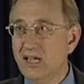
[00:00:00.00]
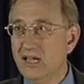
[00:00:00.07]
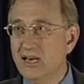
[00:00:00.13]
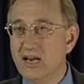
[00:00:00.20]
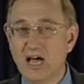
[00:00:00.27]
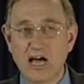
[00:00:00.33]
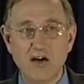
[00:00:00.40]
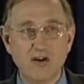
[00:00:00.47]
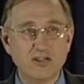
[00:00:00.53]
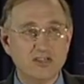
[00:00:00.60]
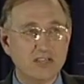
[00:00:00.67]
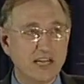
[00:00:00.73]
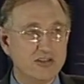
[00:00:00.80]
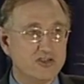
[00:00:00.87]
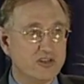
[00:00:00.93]
in our
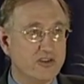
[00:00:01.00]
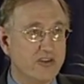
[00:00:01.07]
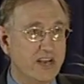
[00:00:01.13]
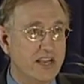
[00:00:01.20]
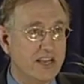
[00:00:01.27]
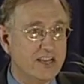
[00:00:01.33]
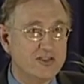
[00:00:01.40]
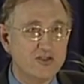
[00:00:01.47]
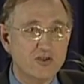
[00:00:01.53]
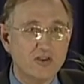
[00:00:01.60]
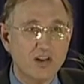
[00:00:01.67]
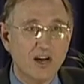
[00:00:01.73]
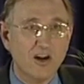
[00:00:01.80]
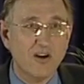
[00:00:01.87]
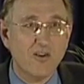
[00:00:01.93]
century, yes or
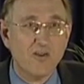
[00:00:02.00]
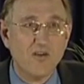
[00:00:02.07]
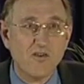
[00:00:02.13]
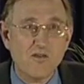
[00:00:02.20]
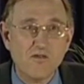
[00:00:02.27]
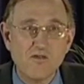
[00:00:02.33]
no?